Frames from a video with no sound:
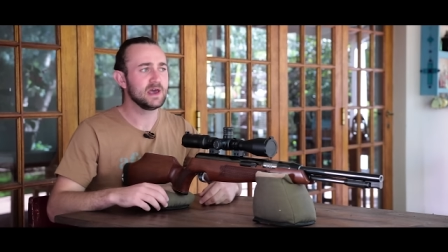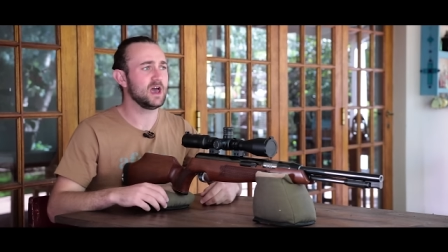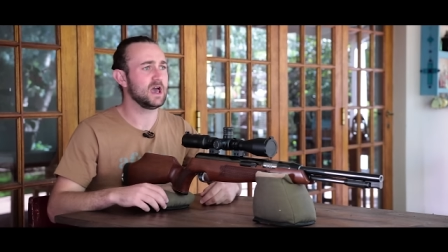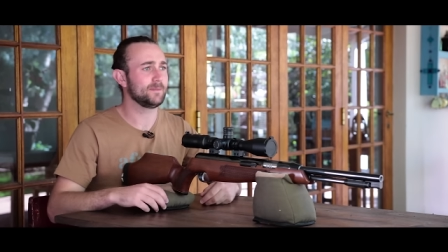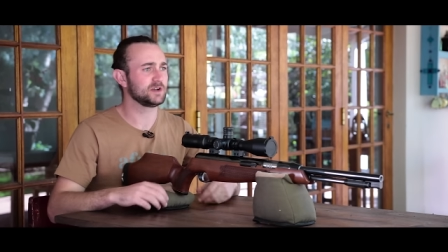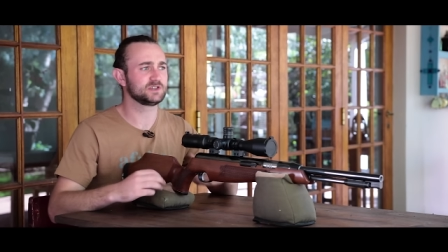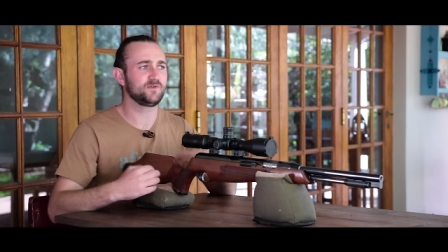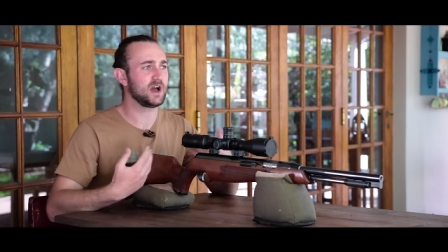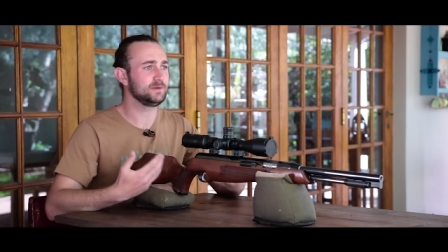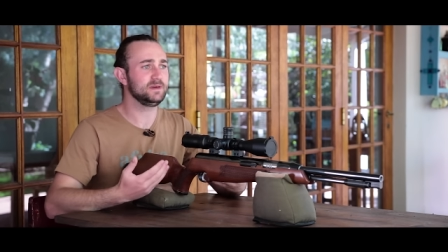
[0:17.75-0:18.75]
I just
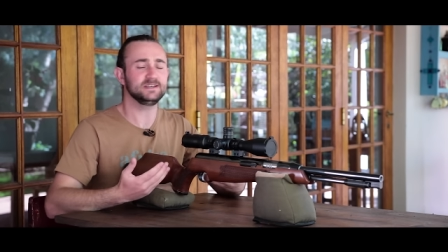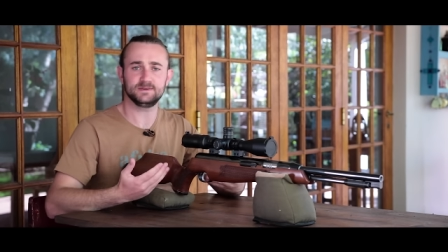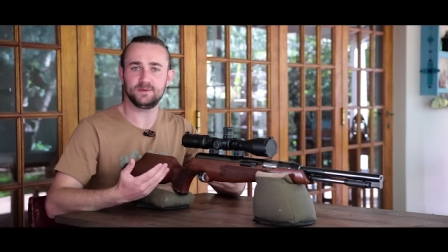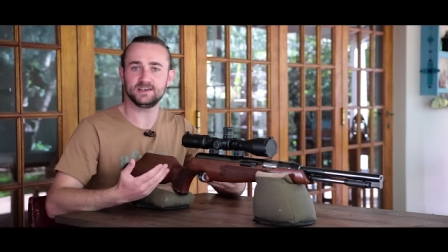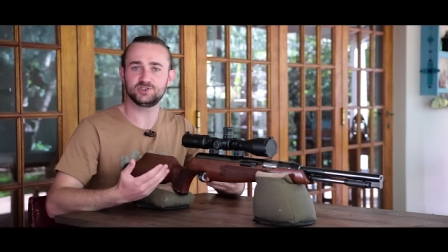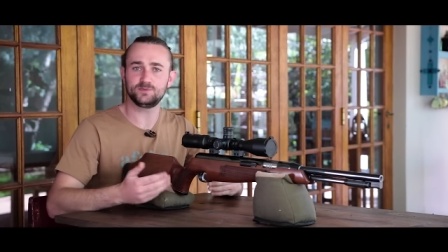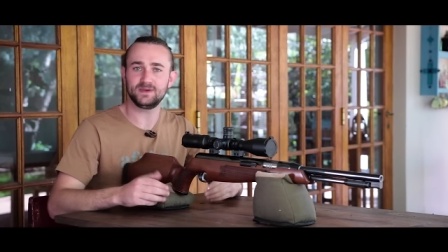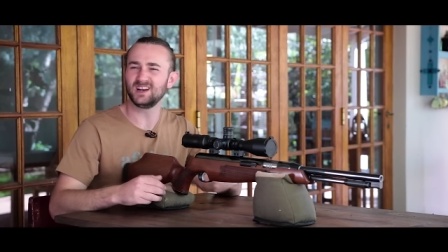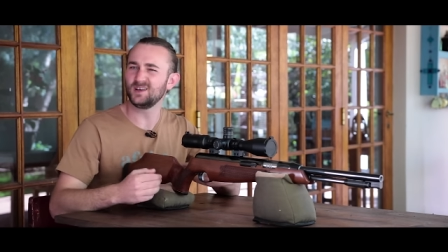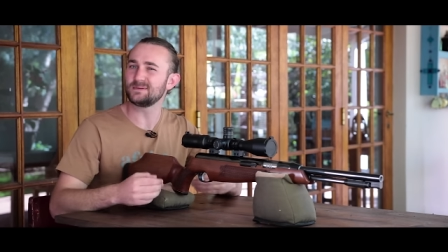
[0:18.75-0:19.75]
find PCPs to
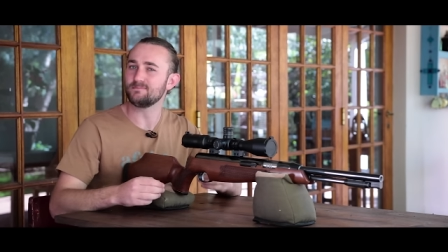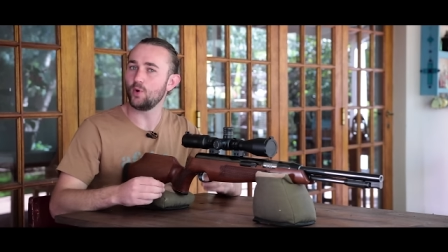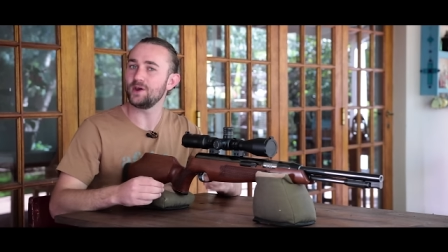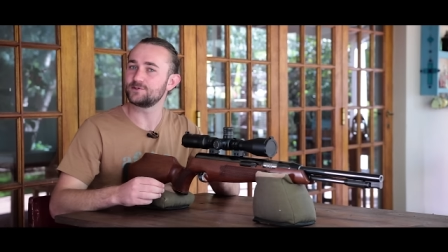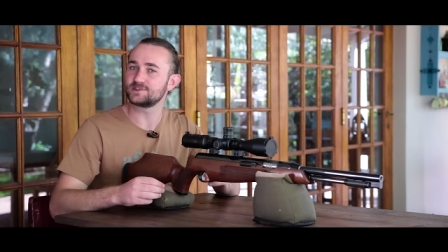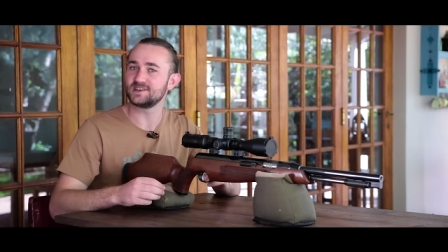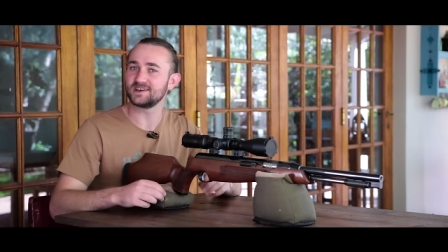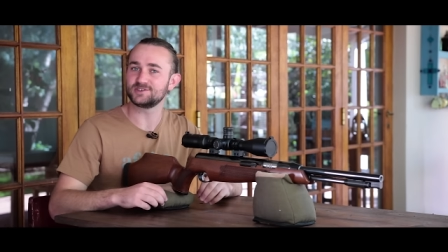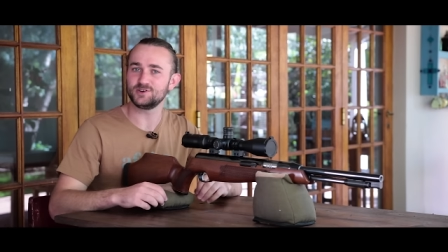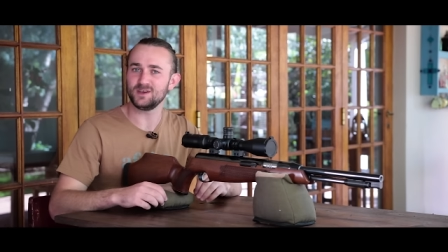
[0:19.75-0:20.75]
be a little bit more
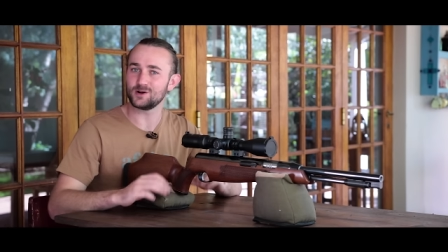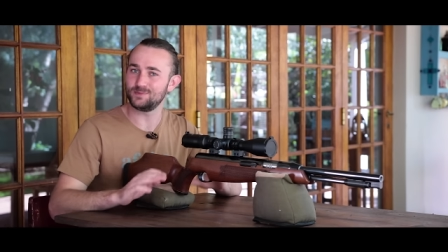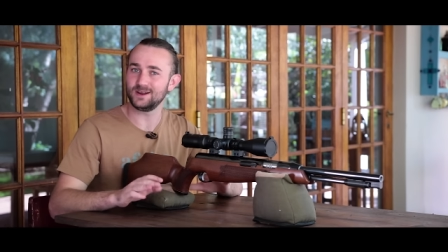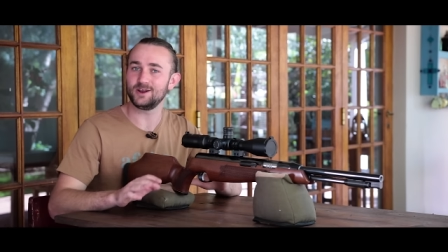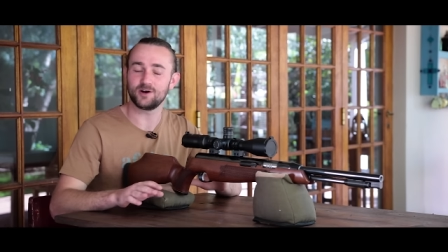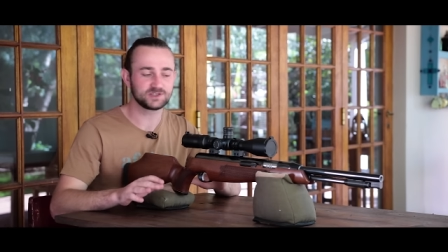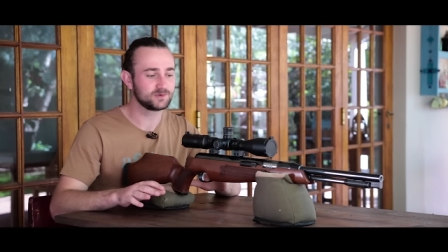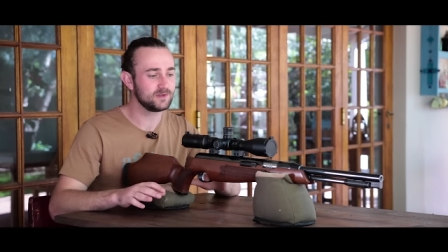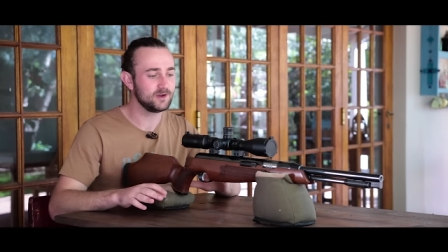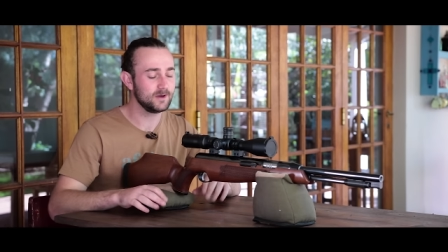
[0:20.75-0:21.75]
interesting, to be completely honest
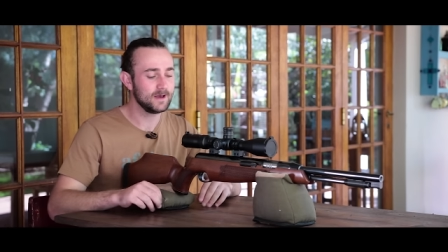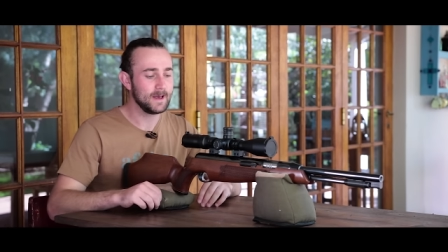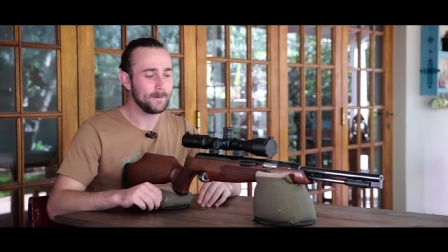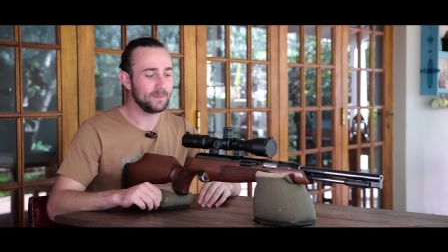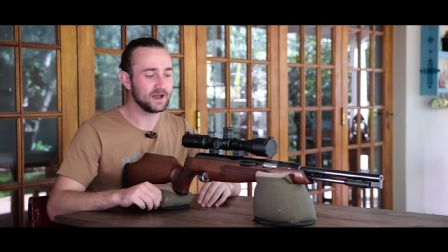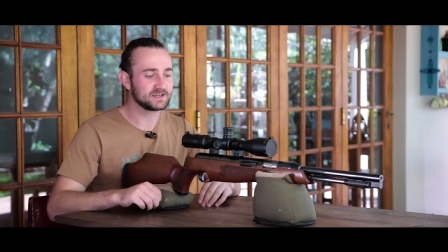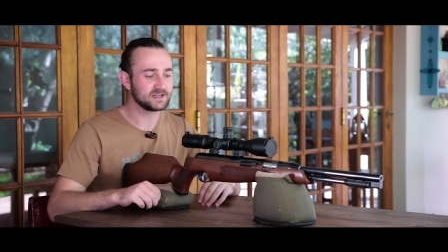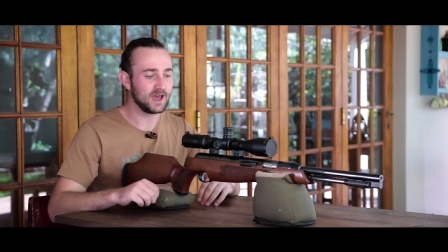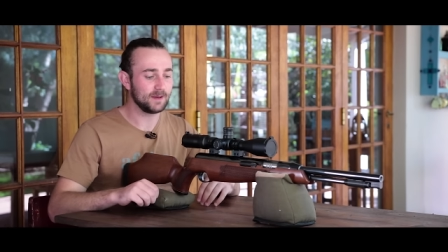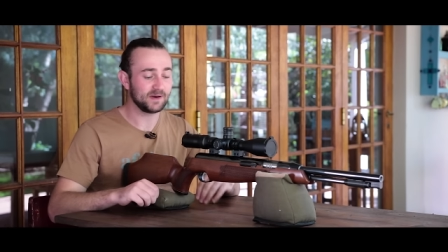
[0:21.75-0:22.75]
with you, but
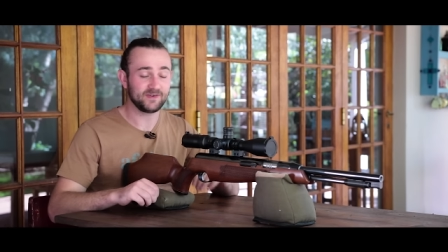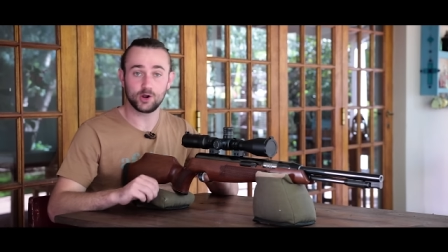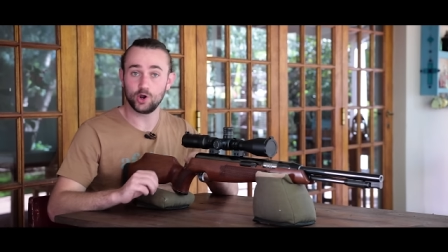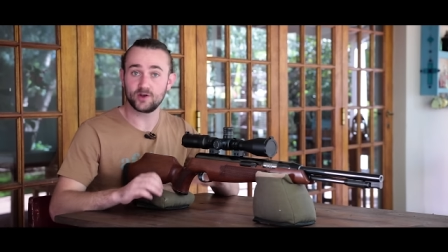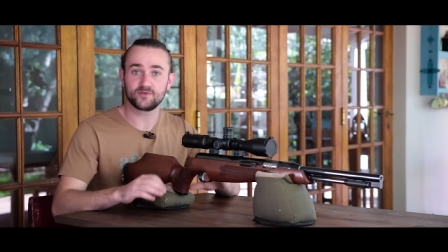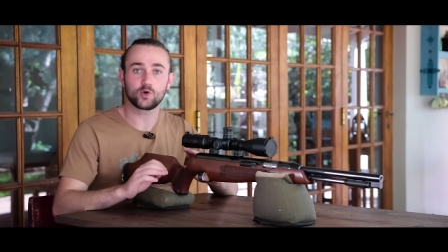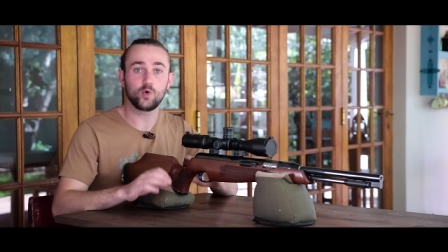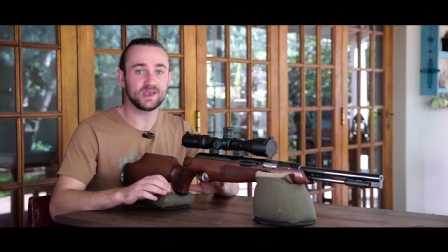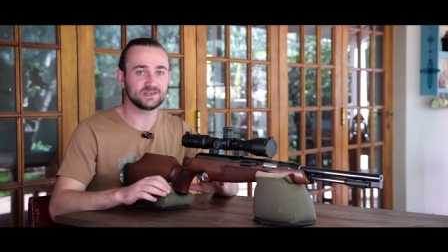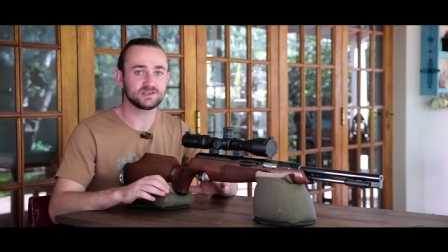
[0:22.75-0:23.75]
I've had a lot of
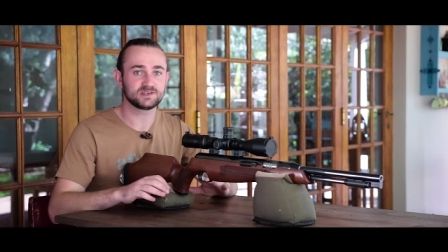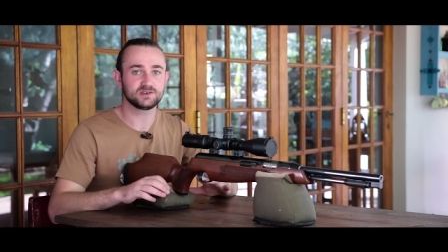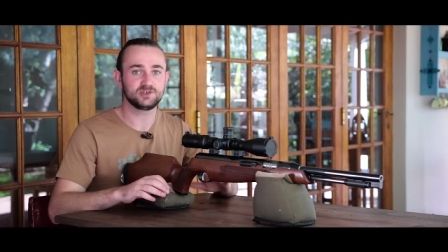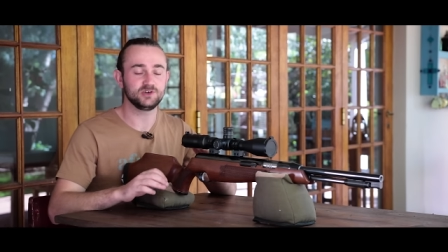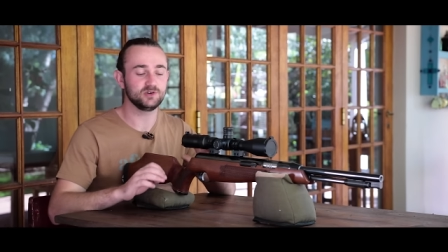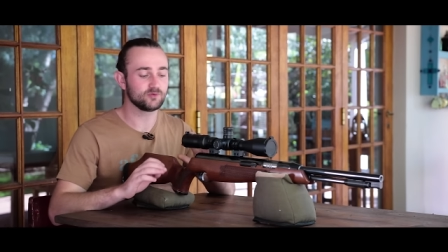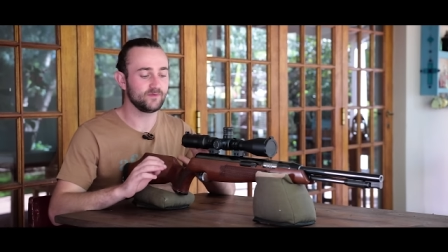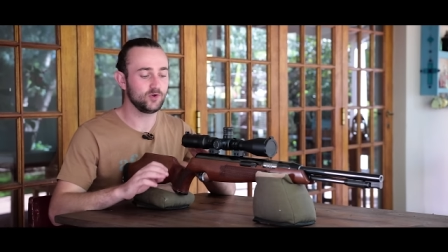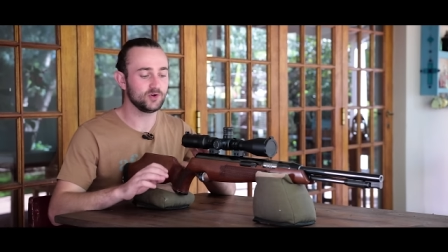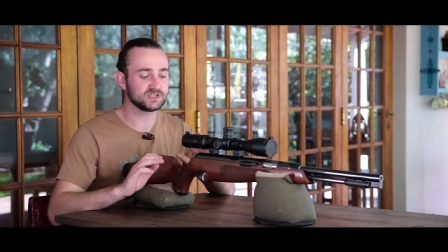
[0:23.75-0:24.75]
requests to
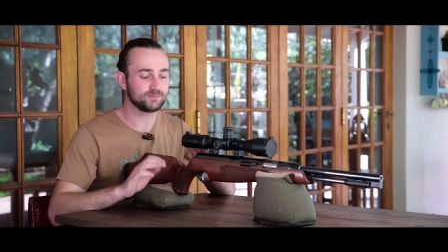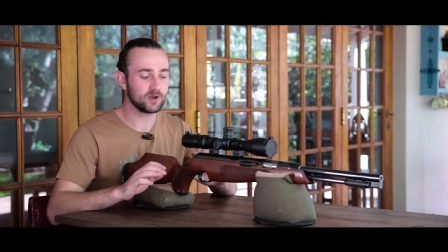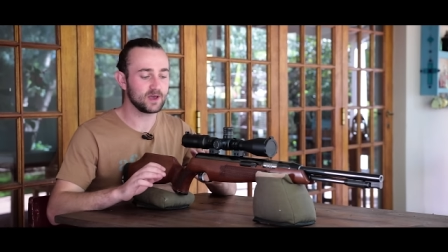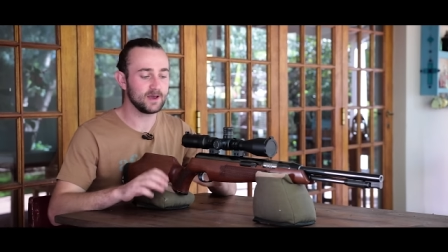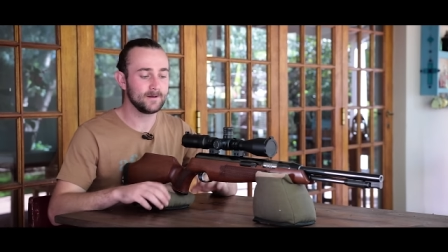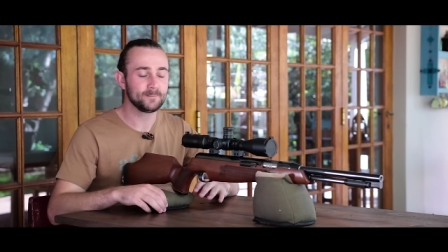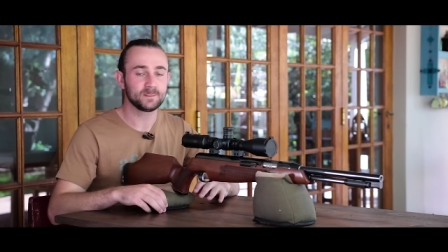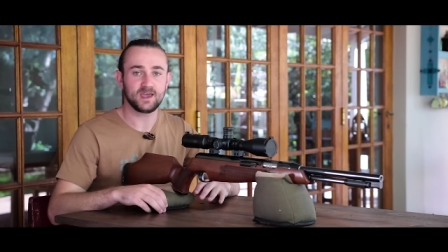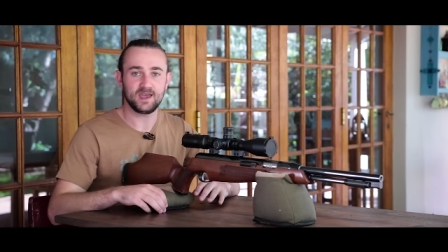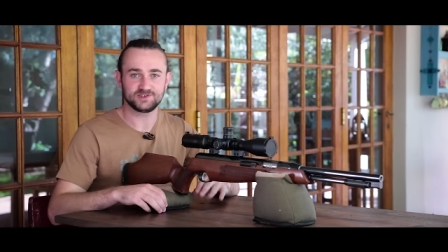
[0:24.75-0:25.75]
review a Springer,
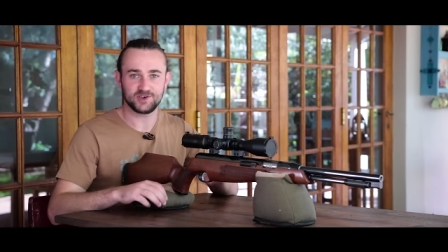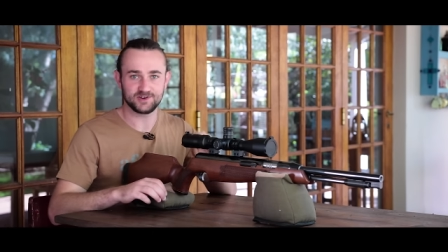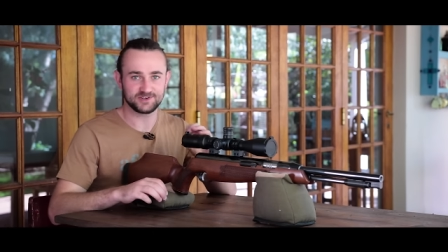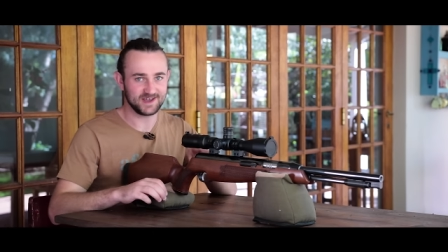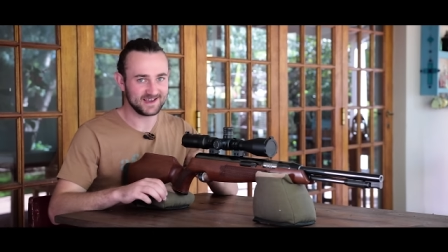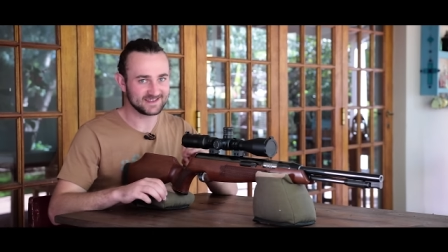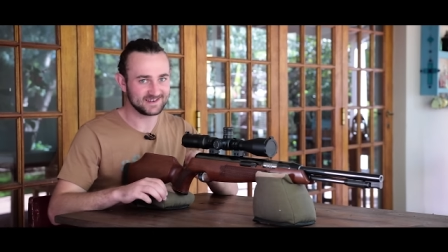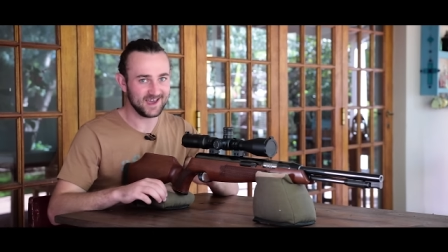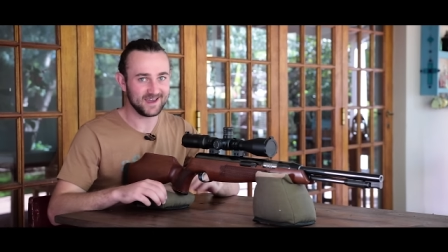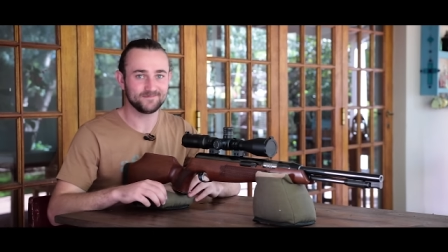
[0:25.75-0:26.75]
so today's the
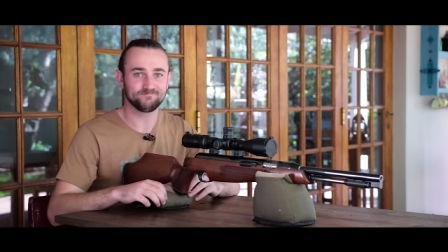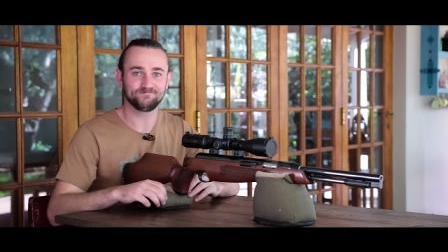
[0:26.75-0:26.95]
day.